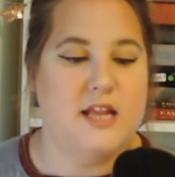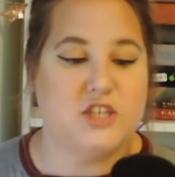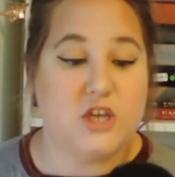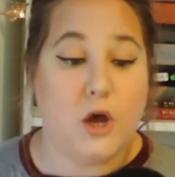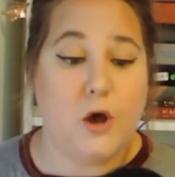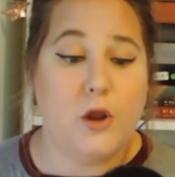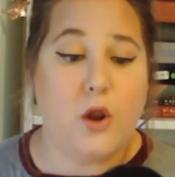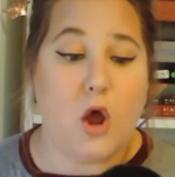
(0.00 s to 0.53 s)

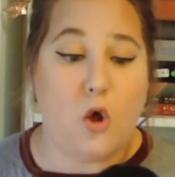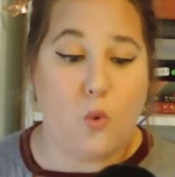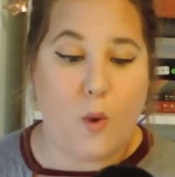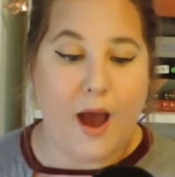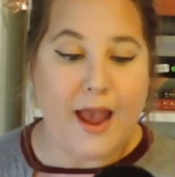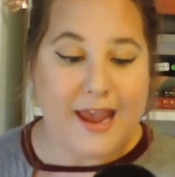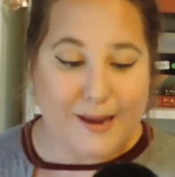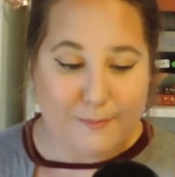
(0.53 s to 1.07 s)
It's called
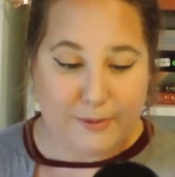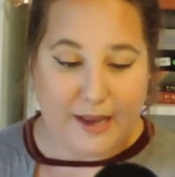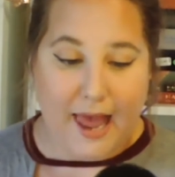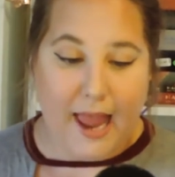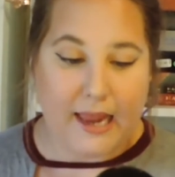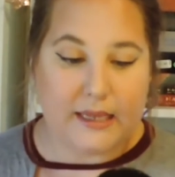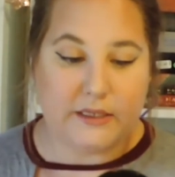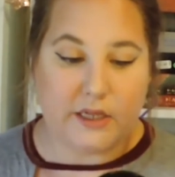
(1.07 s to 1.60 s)
Hawaiian
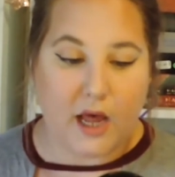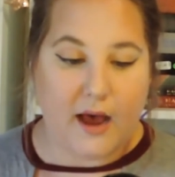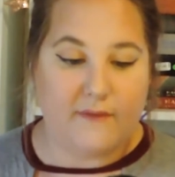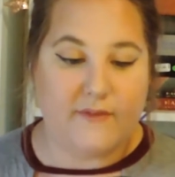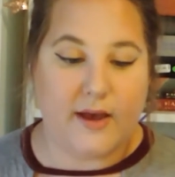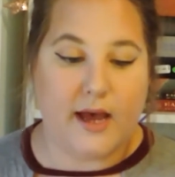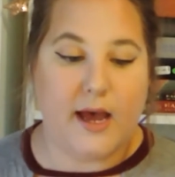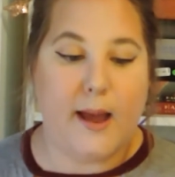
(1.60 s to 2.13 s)
Black
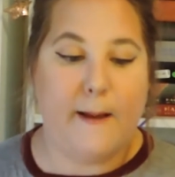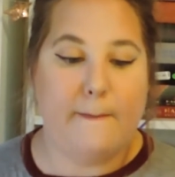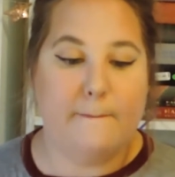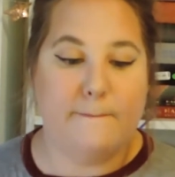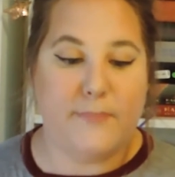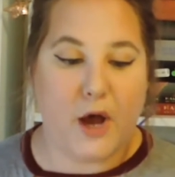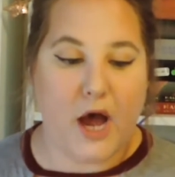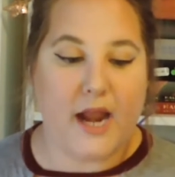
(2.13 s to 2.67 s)
Lava
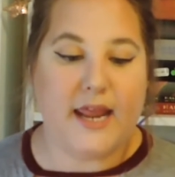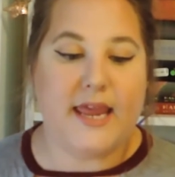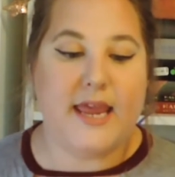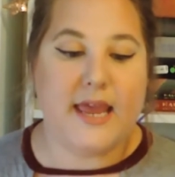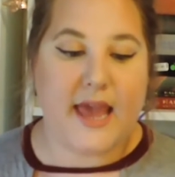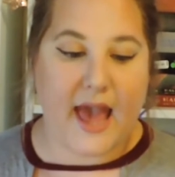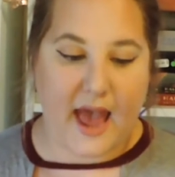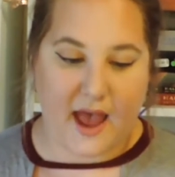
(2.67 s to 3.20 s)

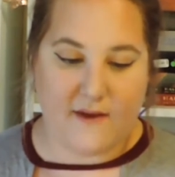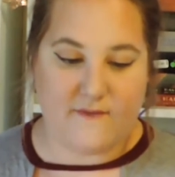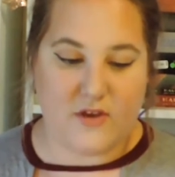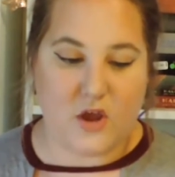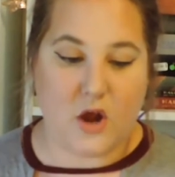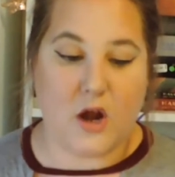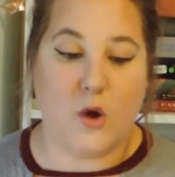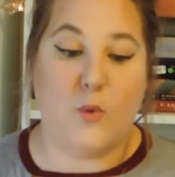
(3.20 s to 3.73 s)
Body
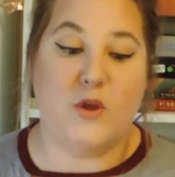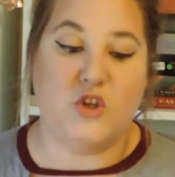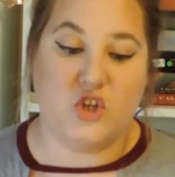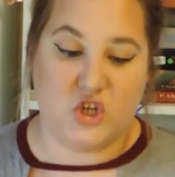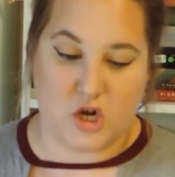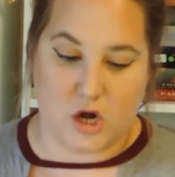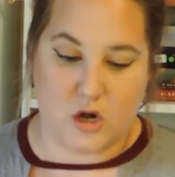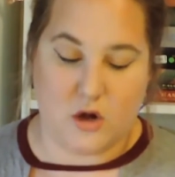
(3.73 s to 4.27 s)
Caviar
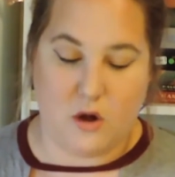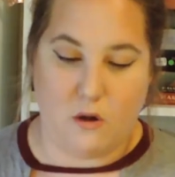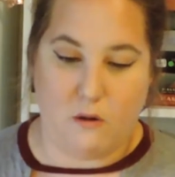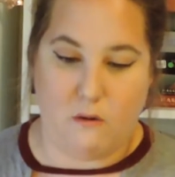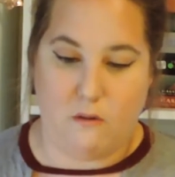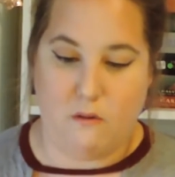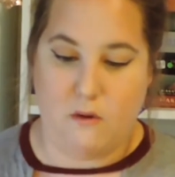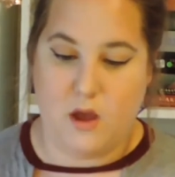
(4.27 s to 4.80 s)
with
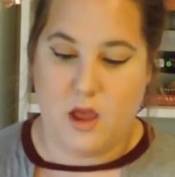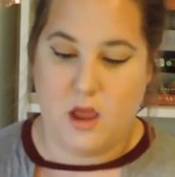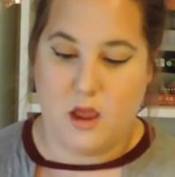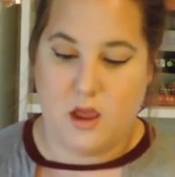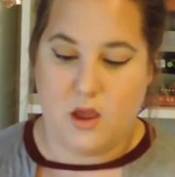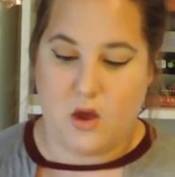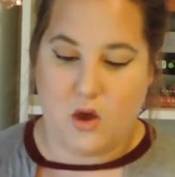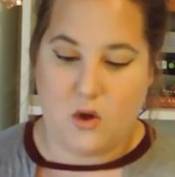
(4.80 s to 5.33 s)
Charcoal.
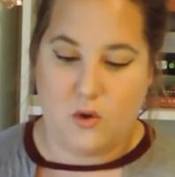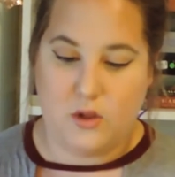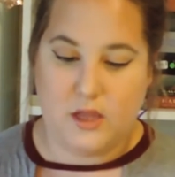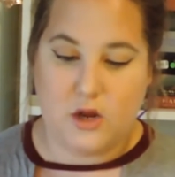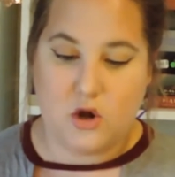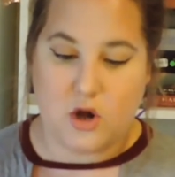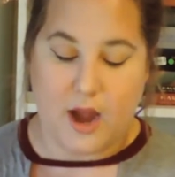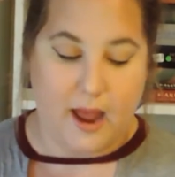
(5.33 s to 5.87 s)

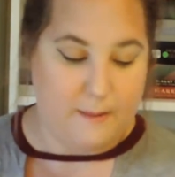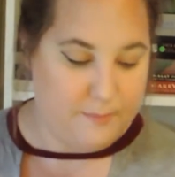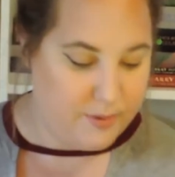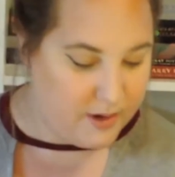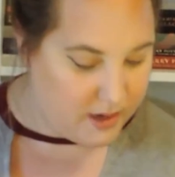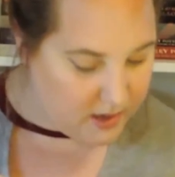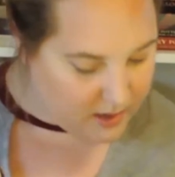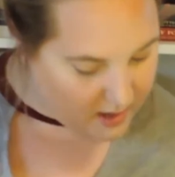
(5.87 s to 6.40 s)
Holy
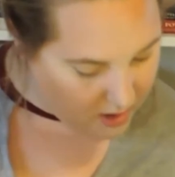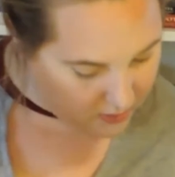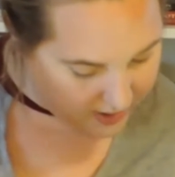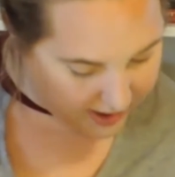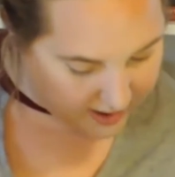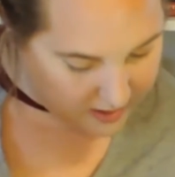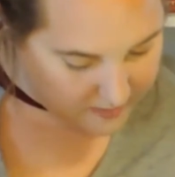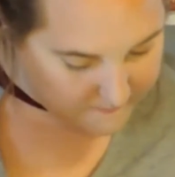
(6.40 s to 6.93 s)
crap.
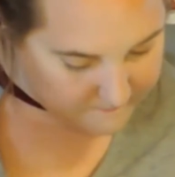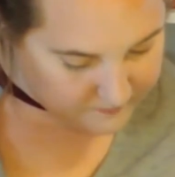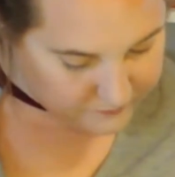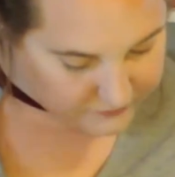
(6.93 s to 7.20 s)
Okay.